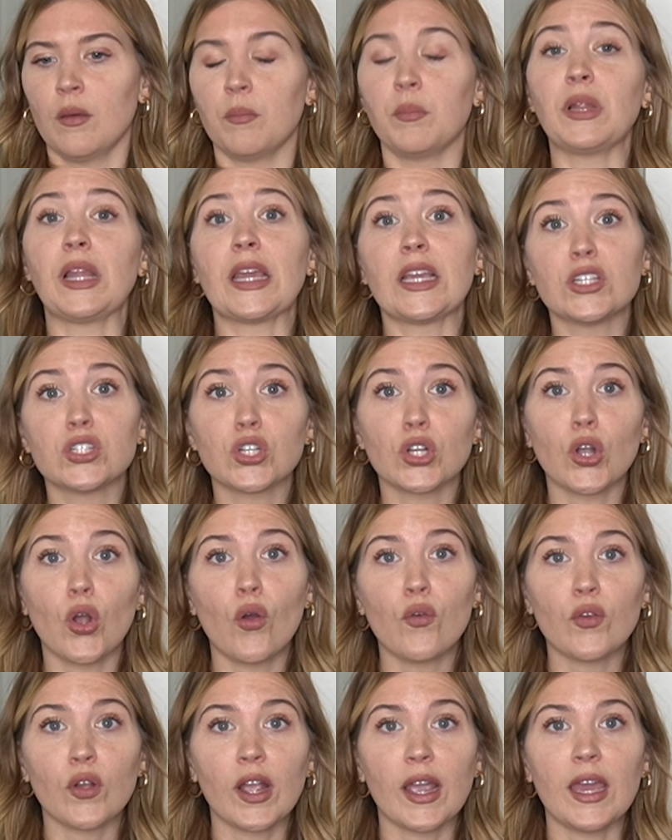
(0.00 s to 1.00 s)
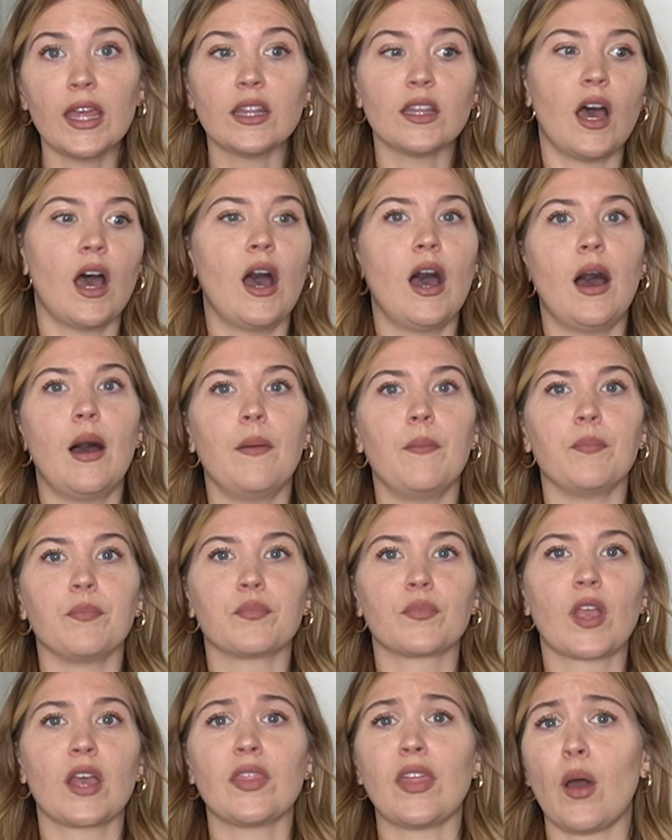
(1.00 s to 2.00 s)
blazer over it.
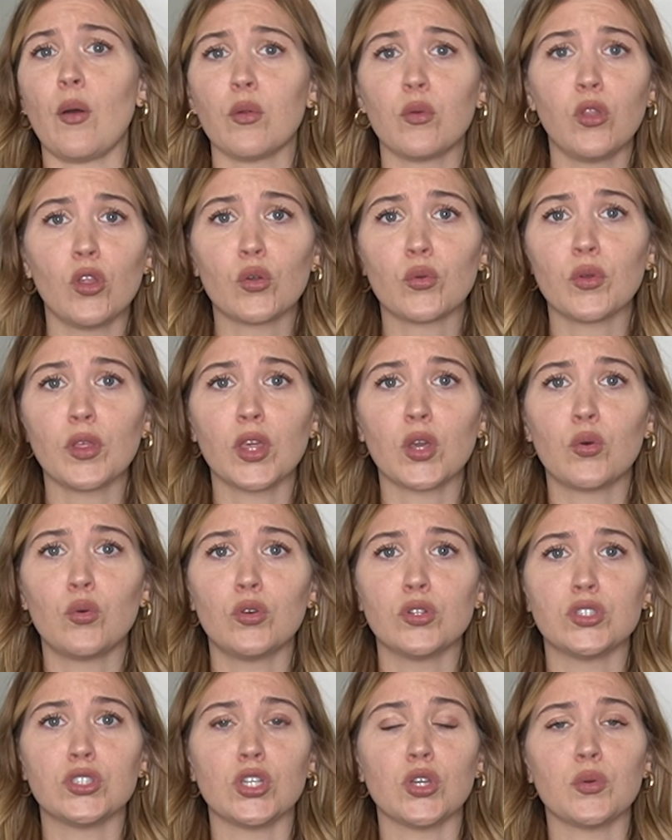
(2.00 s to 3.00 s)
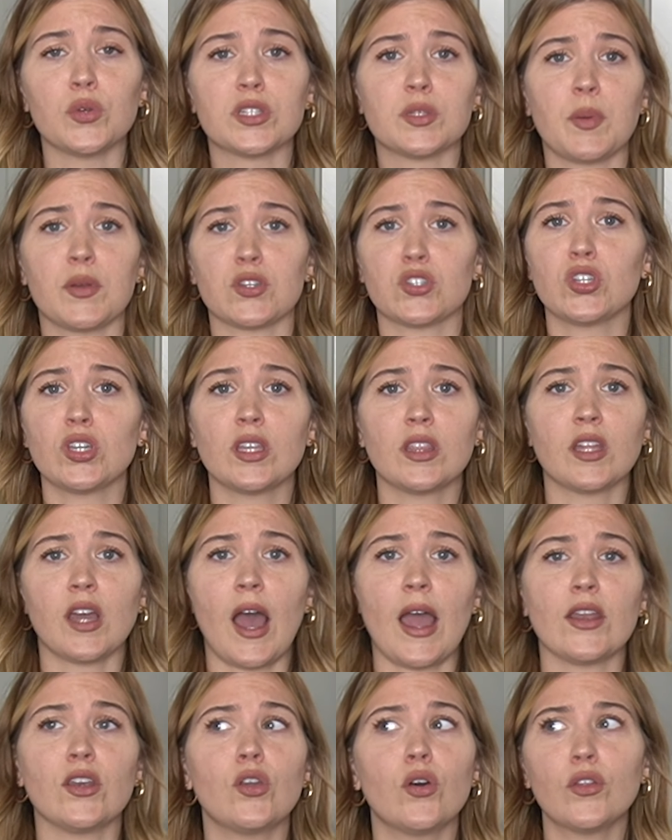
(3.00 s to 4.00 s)
Um, that would look really cool too, especially that
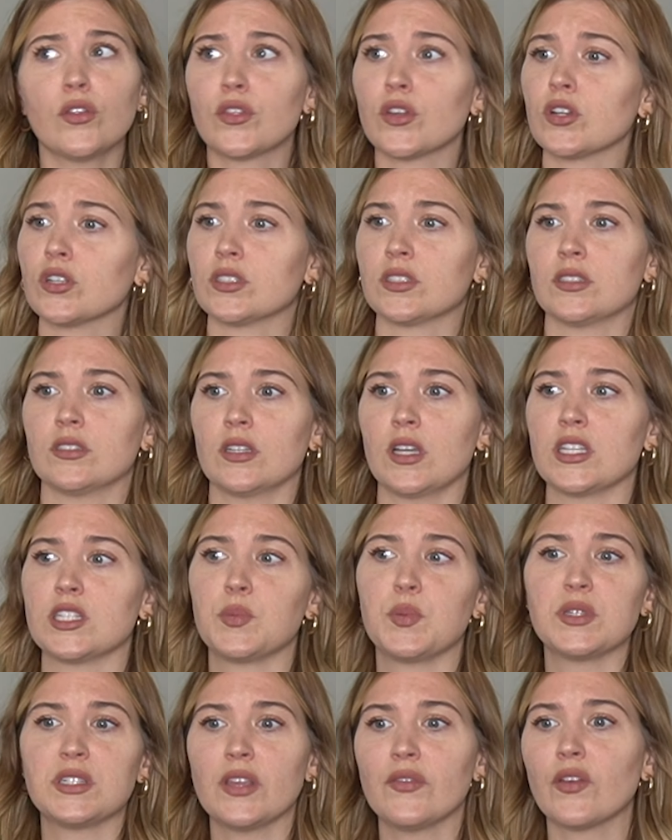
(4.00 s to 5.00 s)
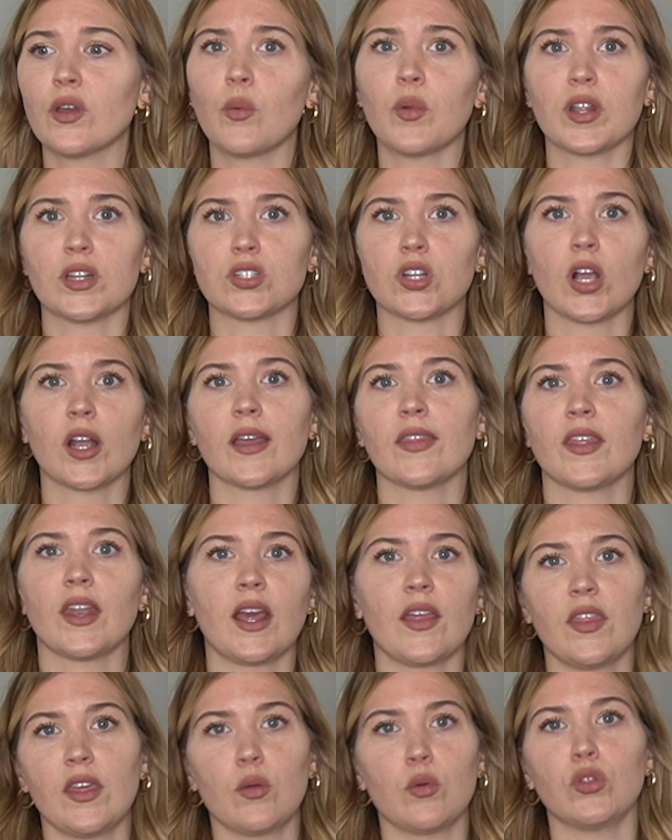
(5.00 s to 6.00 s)
I know that there's a specific one at Target that
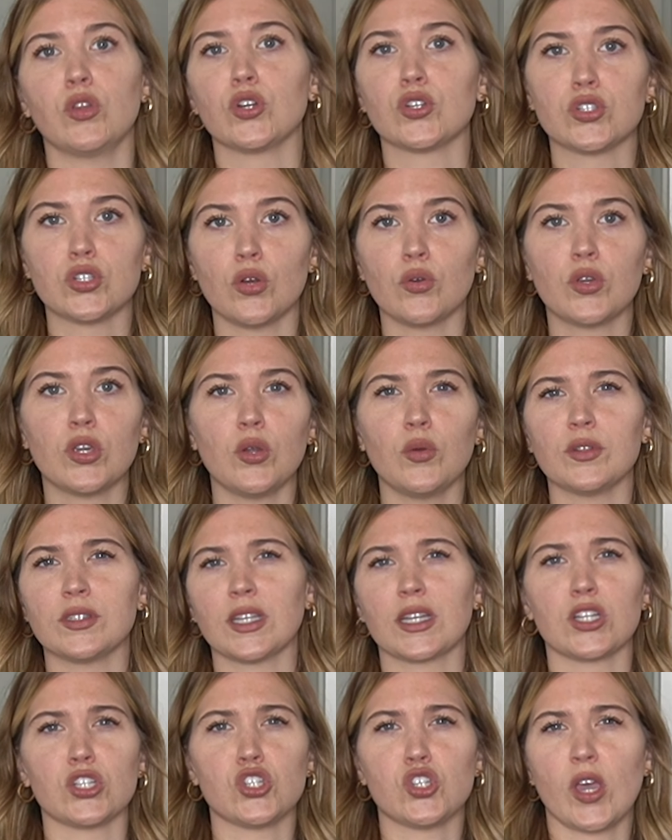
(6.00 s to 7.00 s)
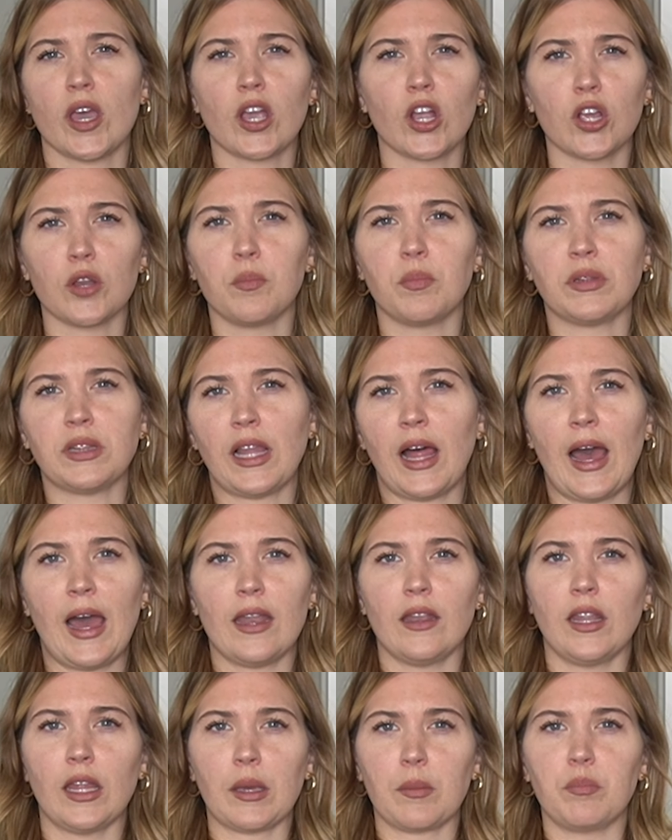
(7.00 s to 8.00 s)
I think would look so cute. It's like a checkered
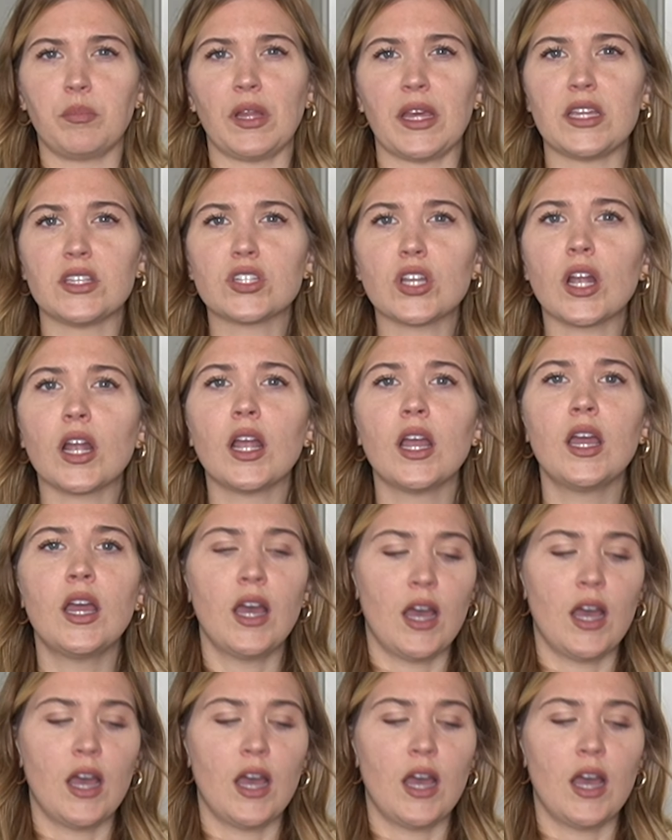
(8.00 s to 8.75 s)
plaid like blazer